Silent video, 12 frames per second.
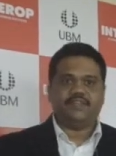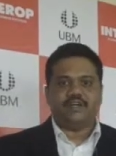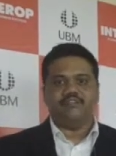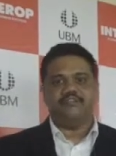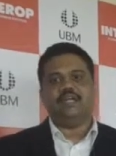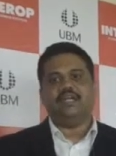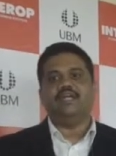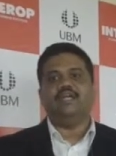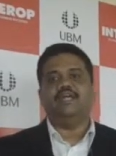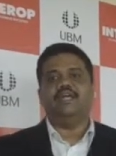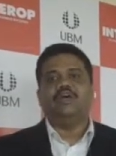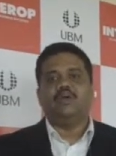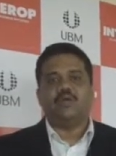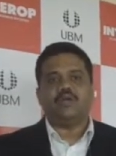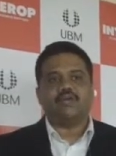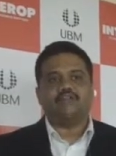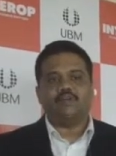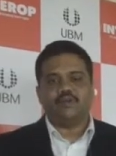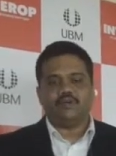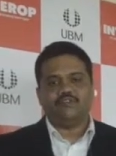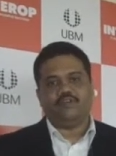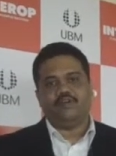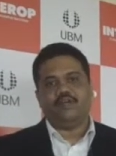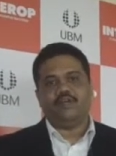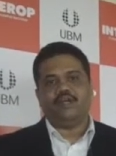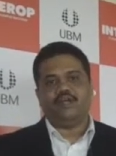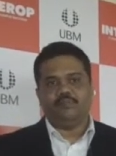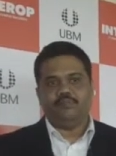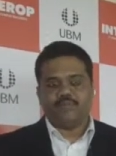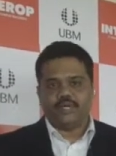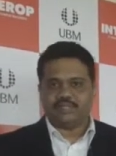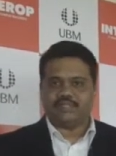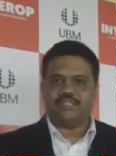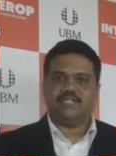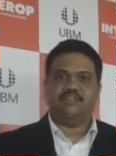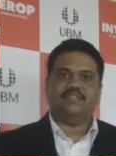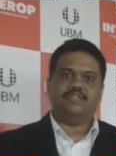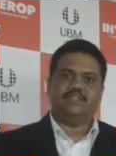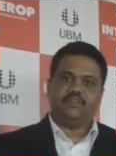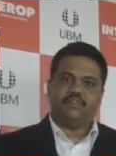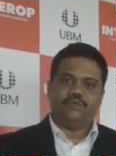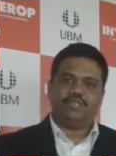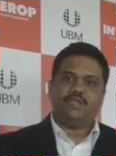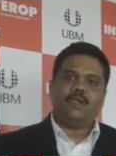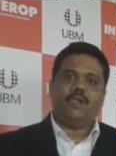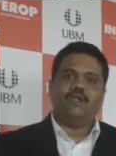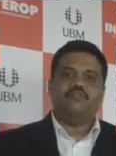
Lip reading: We're definitely looking forward for such events in the future.